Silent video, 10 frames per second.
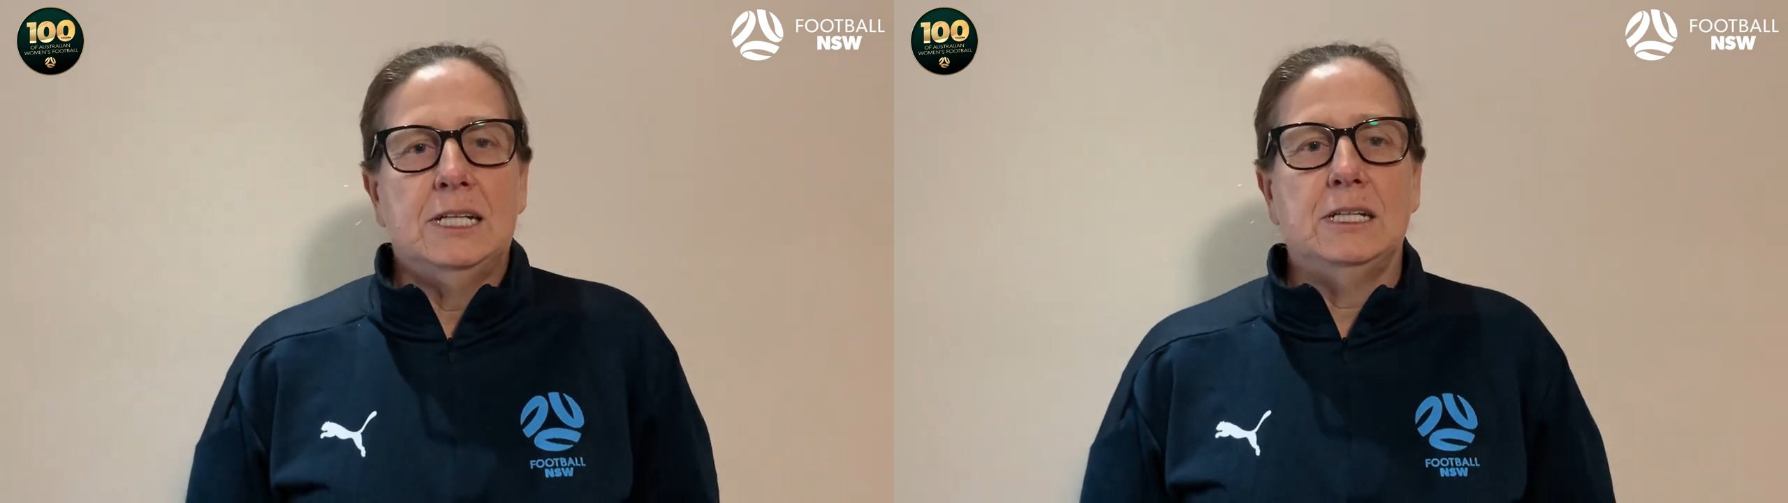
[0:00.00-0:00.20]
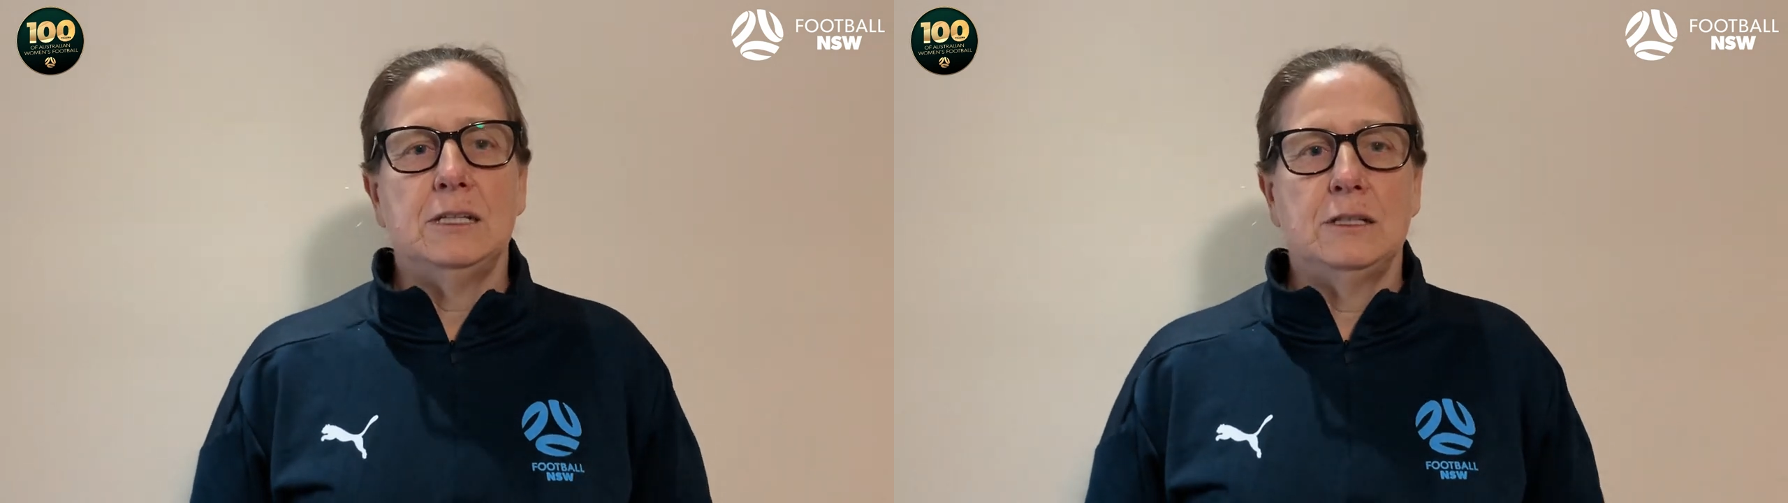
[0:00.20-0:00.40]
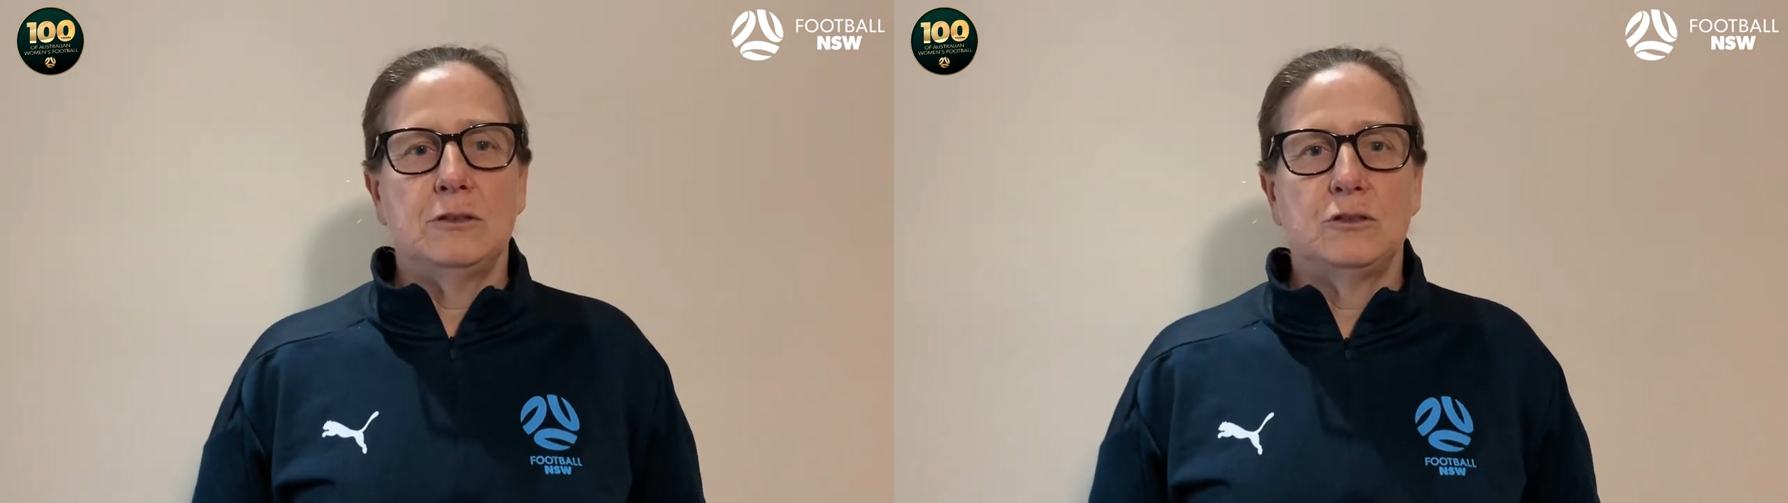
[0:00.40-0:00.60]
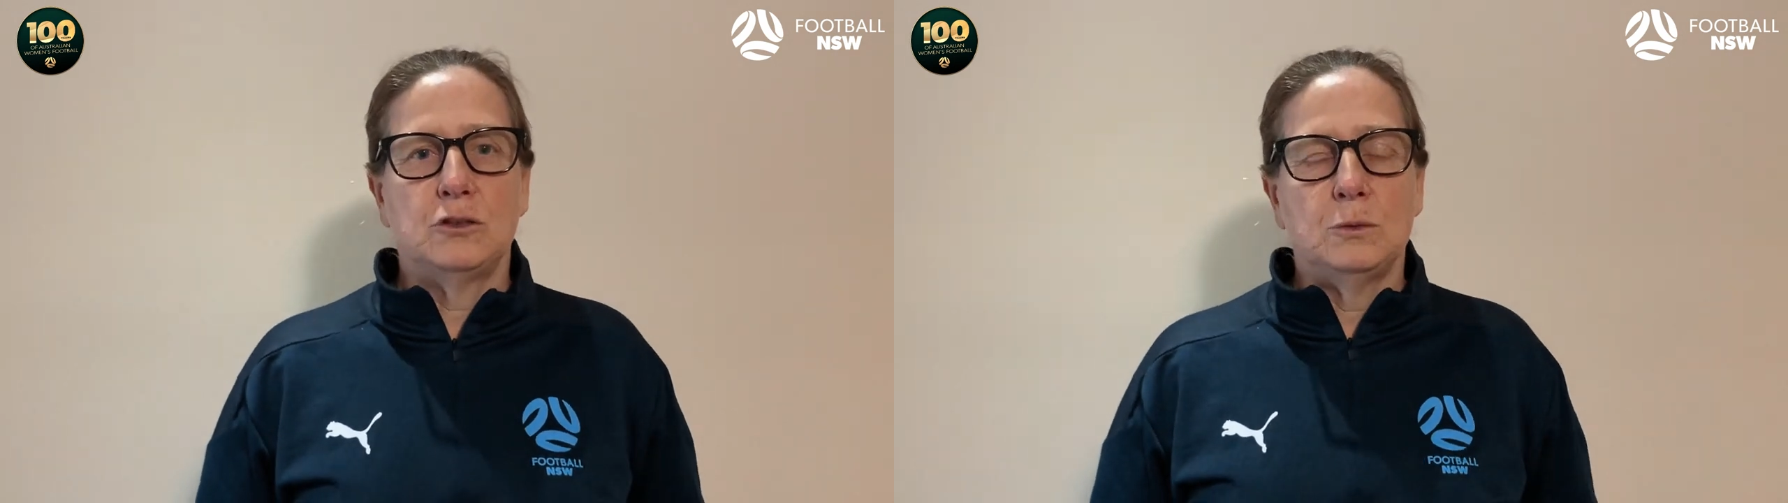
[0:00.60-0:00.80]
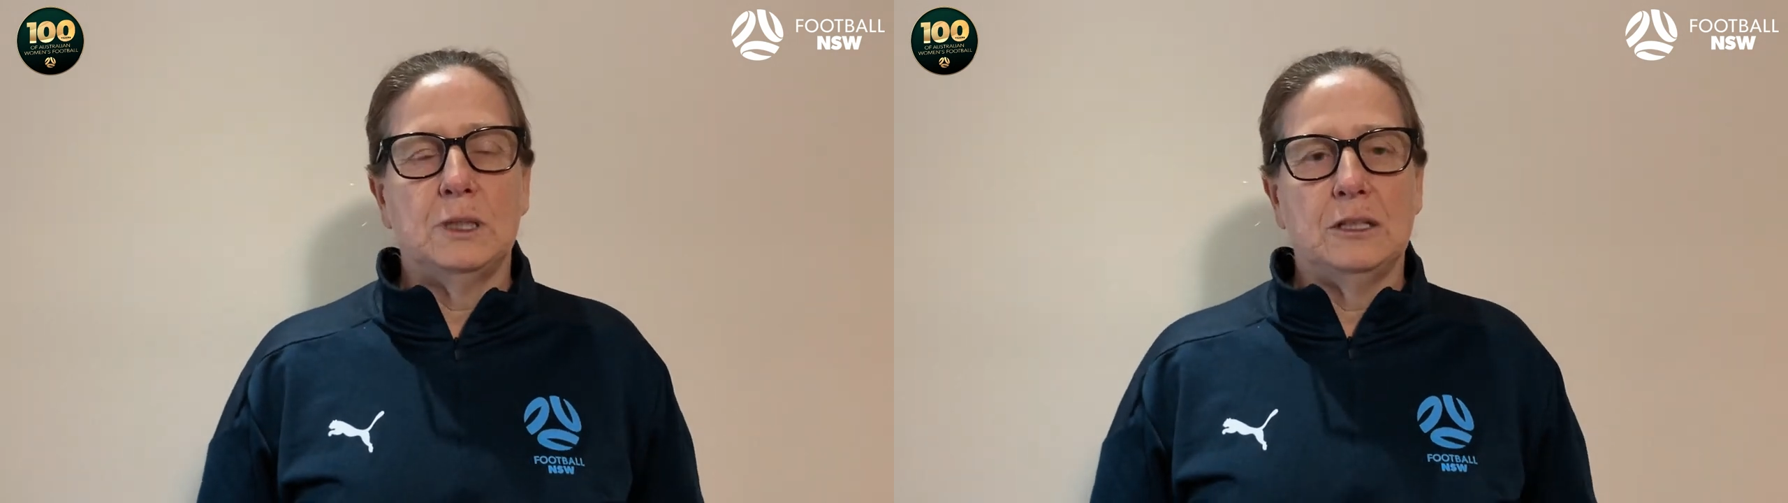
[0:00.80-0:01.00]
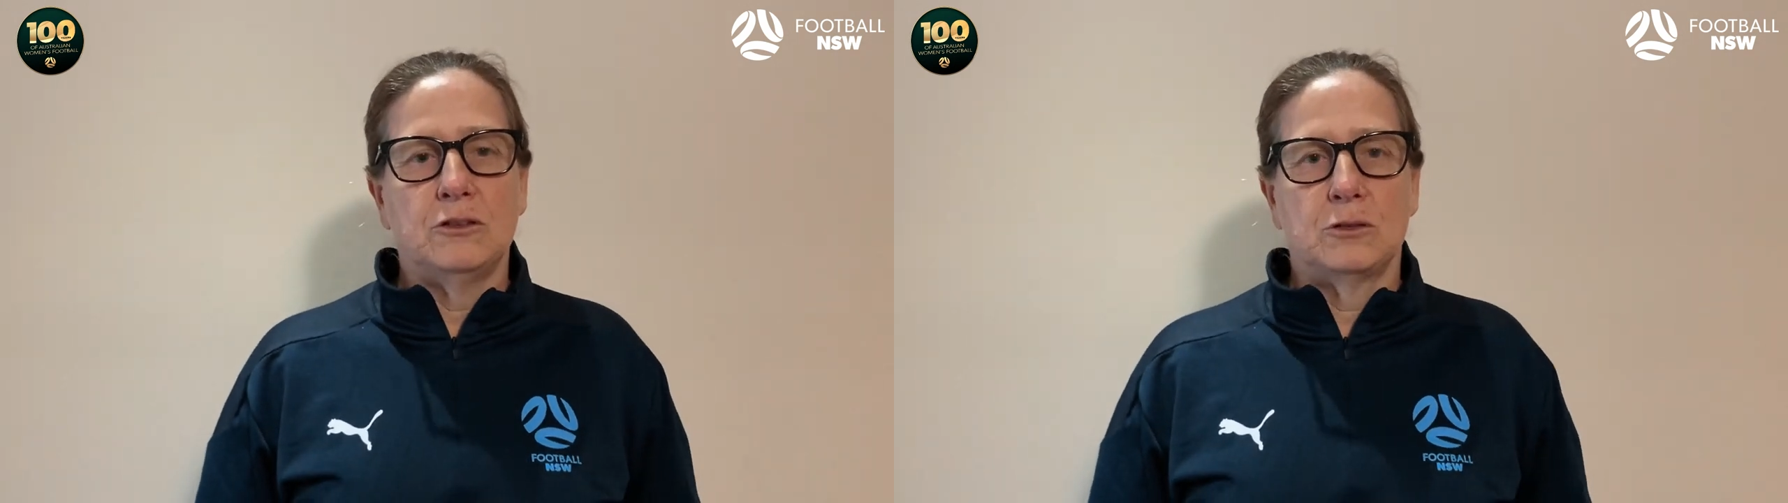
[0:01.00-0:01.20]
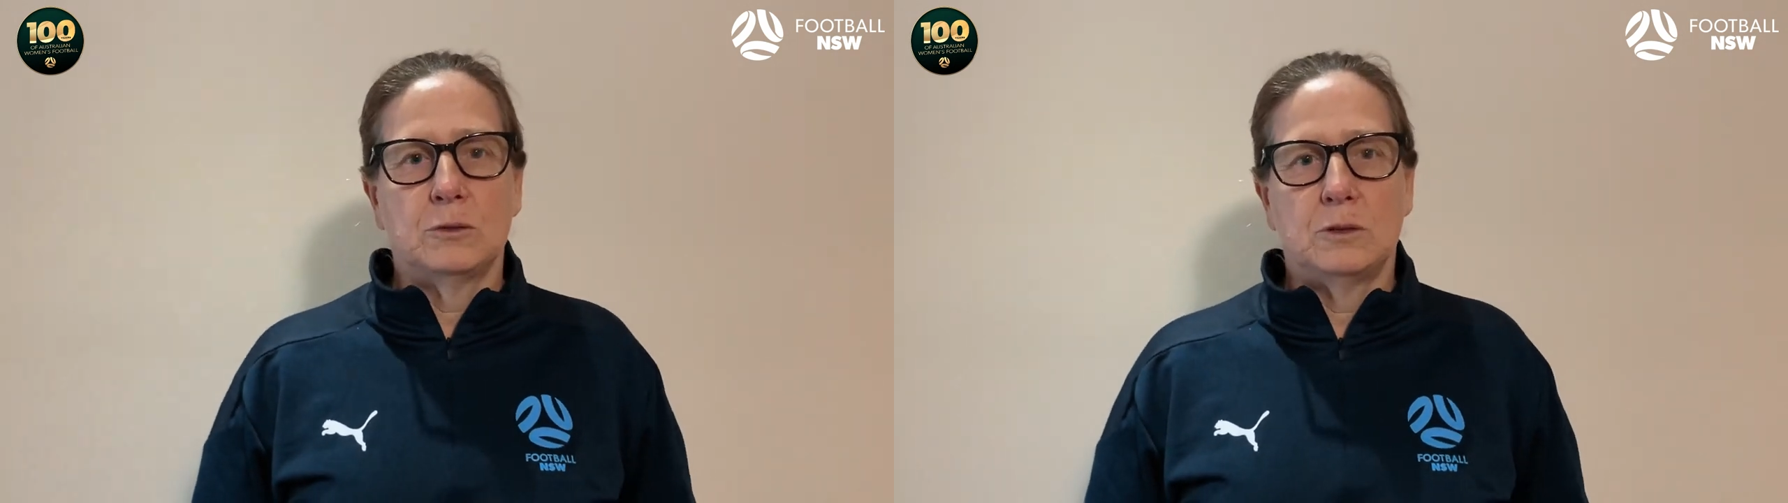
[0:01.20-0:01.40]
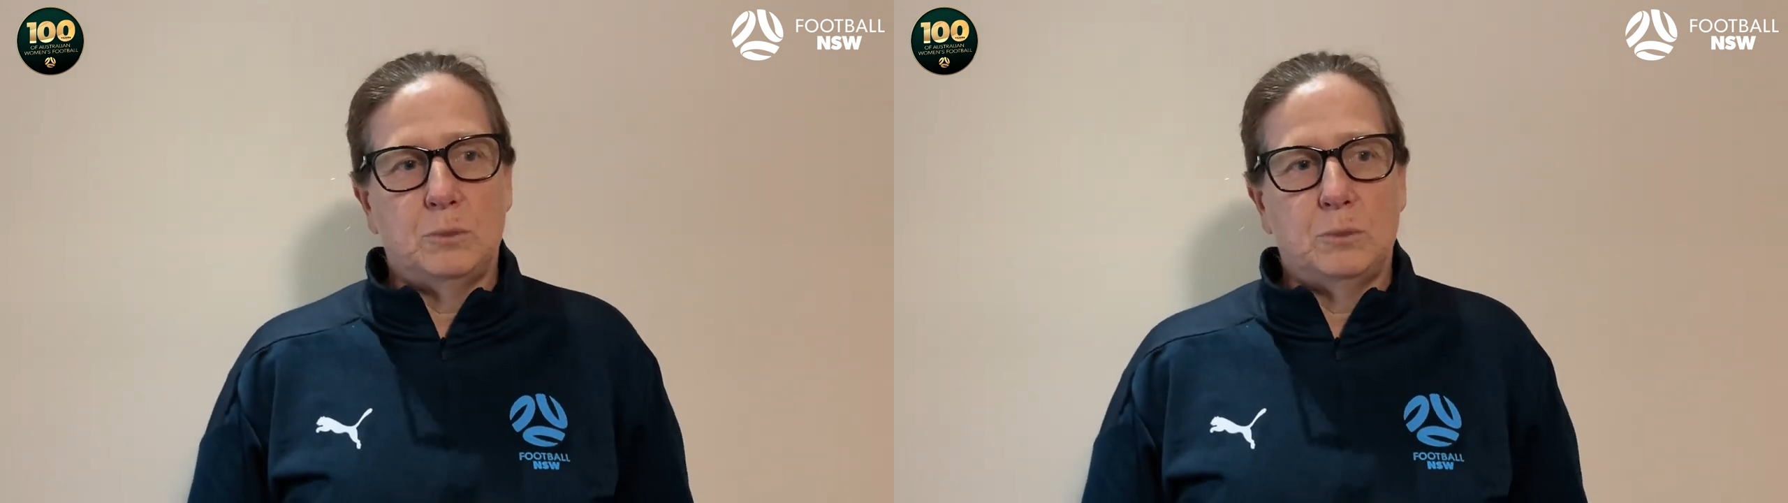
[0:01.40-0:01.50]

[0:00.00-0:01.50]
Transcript: is to ensure the